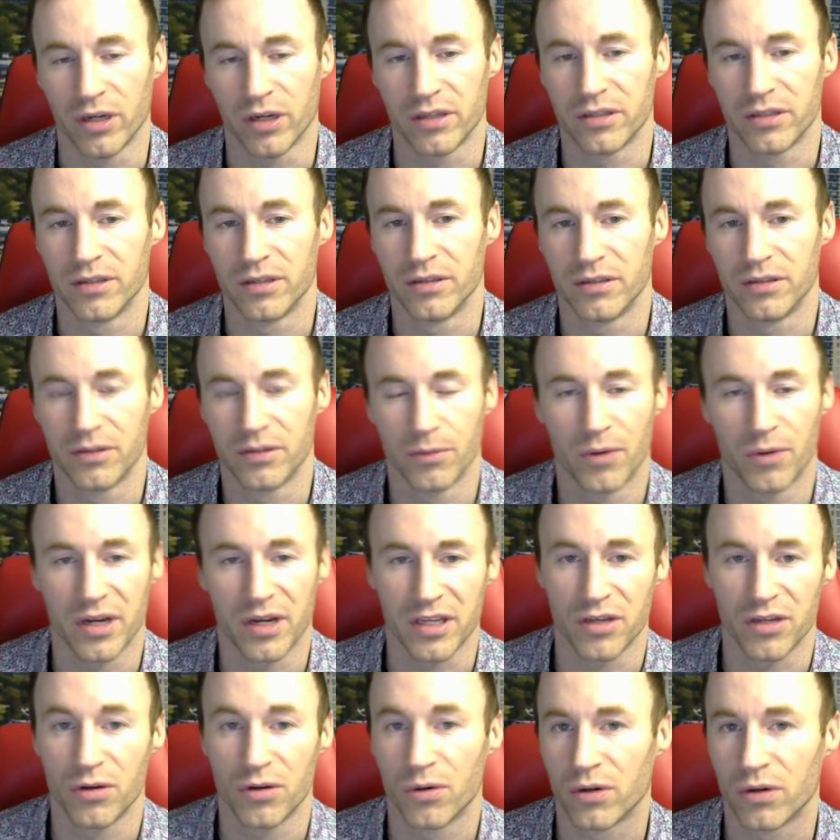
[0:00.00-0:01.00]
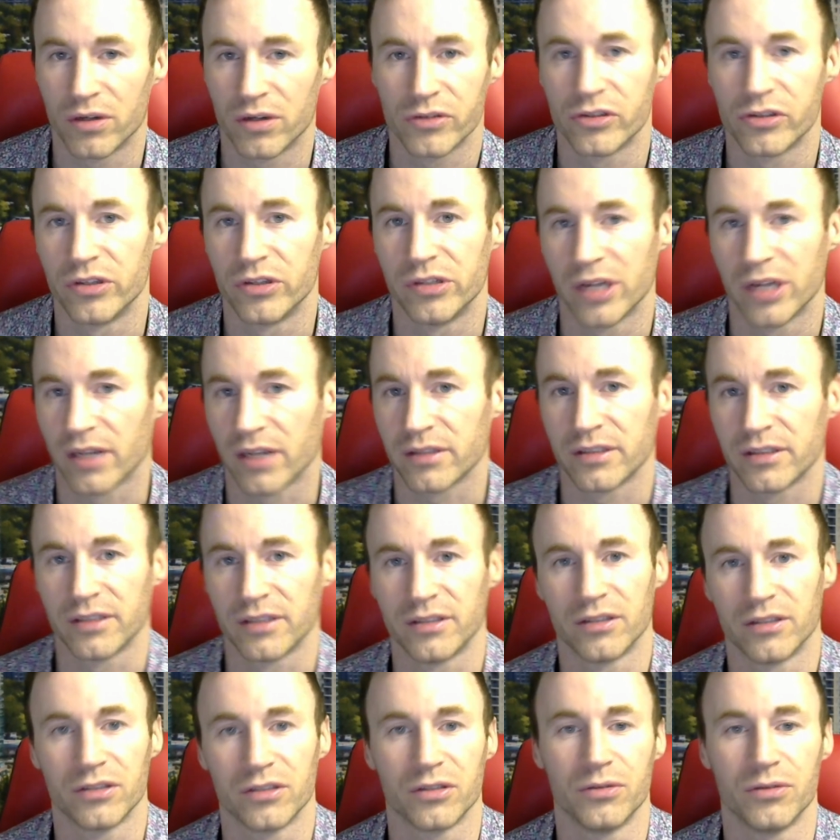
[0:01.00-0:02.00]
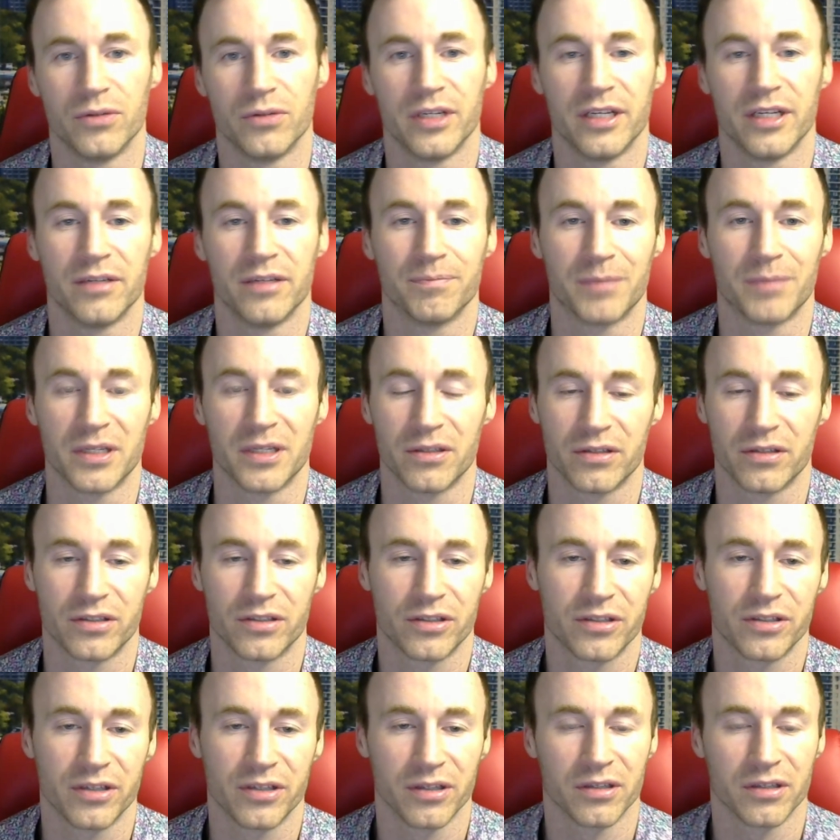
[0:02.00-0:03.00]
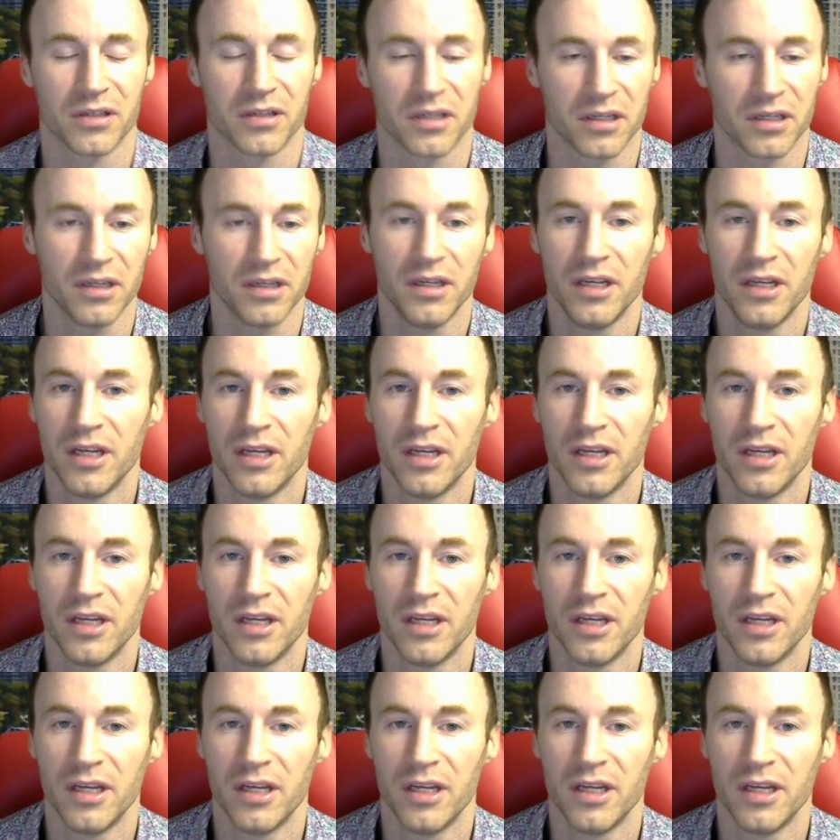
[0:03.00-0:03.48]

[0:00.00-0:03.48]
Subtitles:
to what you're suggesting or doing, but there's still a